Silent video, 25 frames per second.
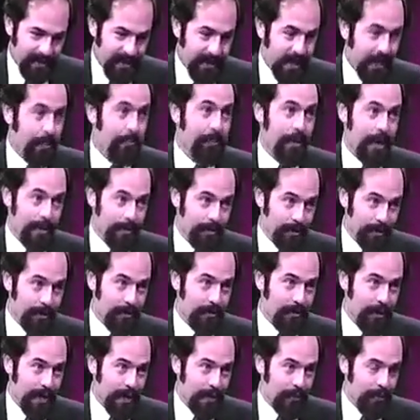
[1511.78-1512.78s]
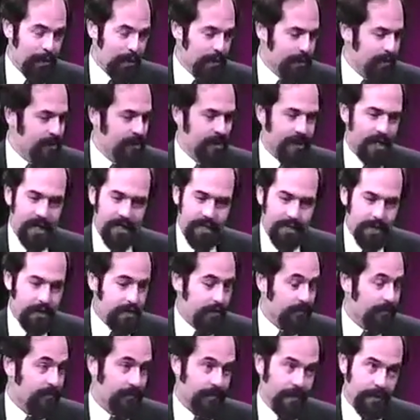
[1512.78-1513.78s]
they're probably the right ones, and
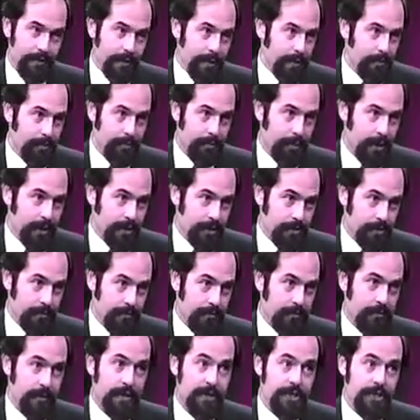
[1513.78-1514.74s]
they're very impressive.